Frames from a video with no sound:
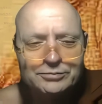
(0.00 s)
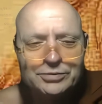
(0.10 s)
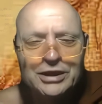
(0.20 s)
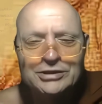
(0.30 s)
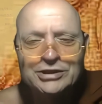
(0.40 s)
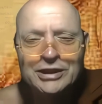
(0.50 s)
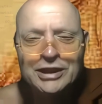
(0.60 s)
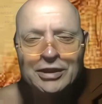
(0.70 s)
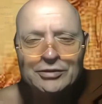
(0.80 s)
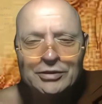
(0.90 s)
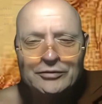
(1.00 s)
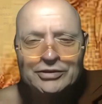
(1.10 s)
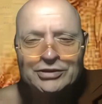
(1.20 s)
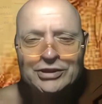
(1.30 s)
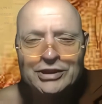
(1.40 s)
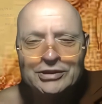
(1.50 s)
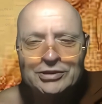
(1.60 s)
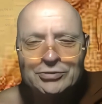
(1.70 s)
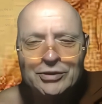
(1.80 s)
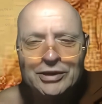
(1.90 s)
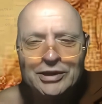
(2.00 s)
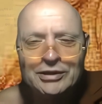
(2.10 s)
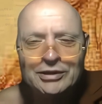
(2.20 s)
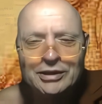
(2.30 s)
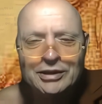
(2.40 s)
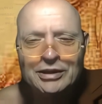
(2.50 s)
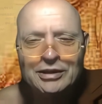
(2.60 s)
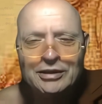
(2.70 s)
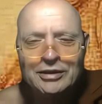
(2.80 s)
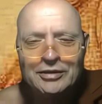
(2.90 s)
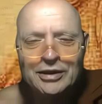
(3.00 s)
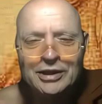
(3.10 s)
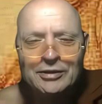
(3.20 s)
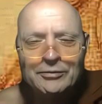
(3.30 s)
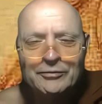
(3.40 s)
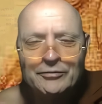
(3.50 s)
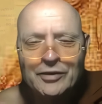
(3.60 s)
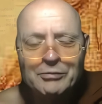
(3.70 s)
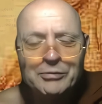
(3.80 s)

branching out overseas where um, in